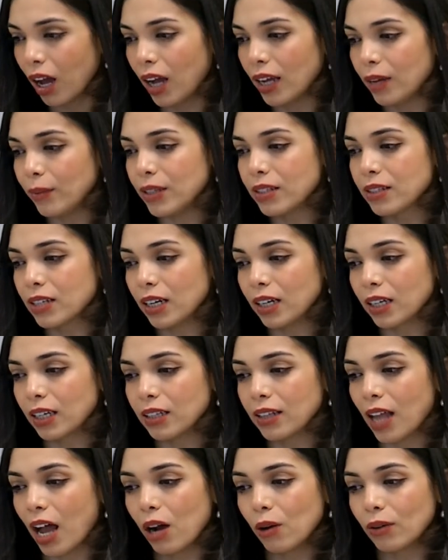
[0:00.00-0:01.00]
I am in
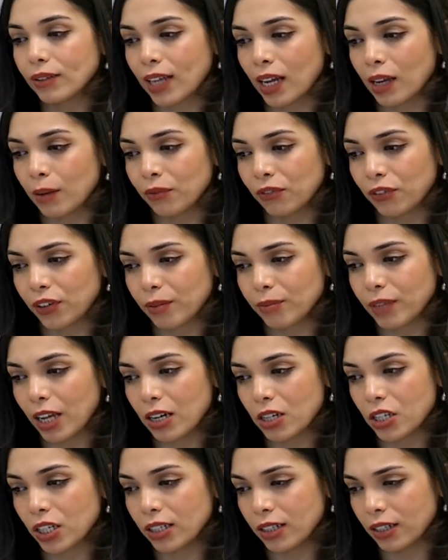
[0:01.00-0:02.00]
Turkey now and I am from
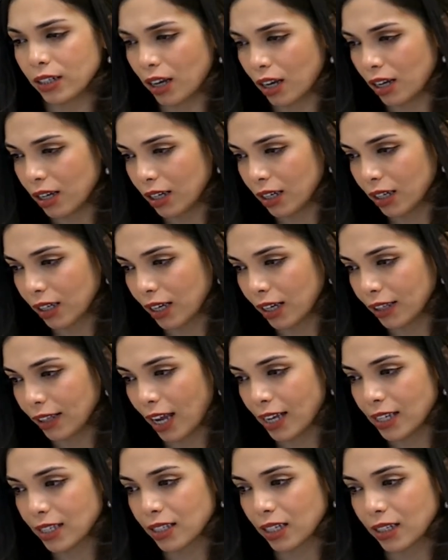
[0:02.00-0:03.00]
Nigeria. Can
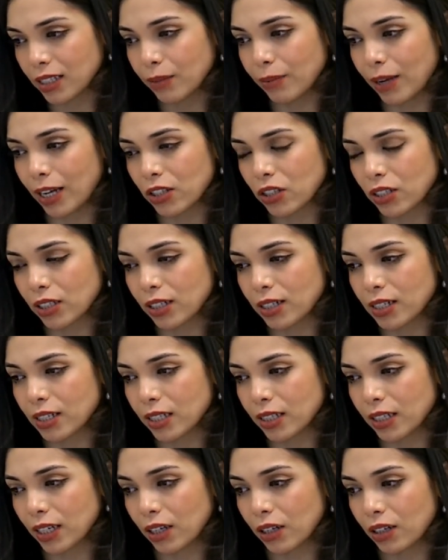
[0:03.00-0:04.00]
I study
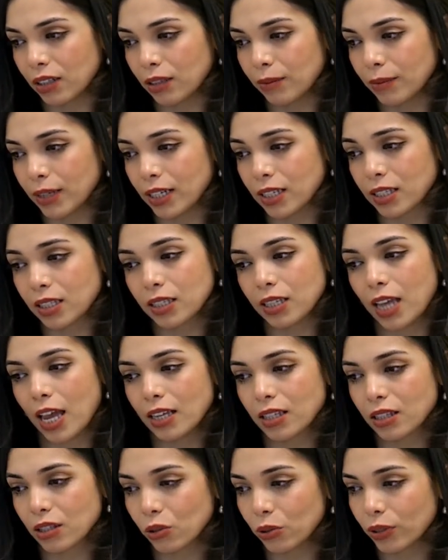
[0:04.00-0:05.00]
bachelor's in economics?
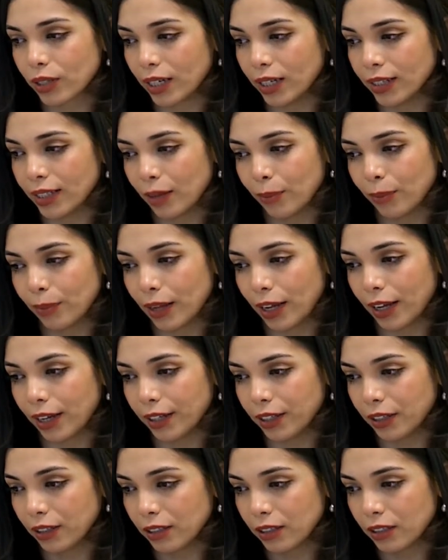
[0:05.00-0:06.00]
Yes, you can
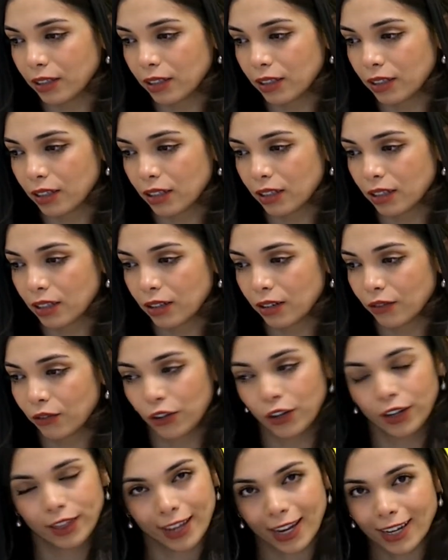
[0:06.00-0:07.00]
apply
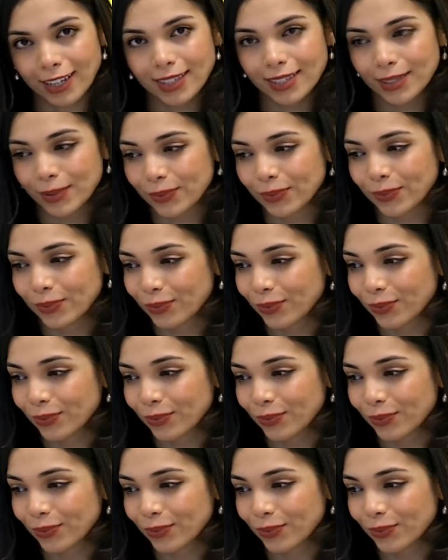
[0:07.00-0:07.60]
for that.